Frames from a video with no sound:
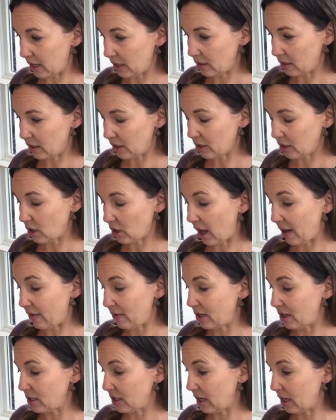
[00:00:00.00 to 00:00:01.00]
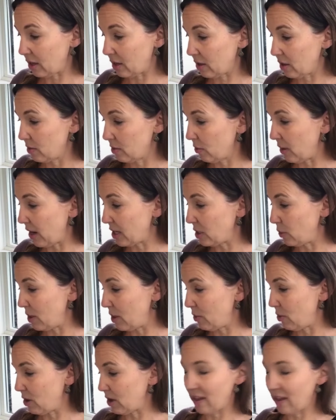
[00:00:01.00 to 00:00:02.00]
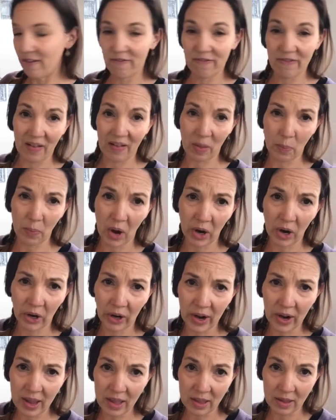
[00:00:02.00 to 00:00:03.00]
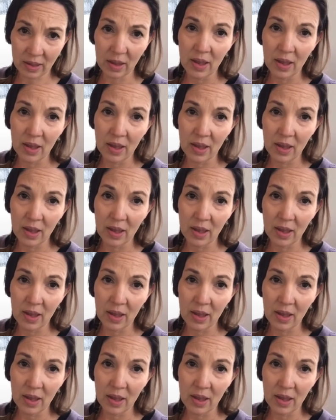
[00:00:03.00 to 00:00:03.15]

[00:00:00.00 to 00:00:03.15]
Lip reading: There's obviously a recipe book that fell apart, and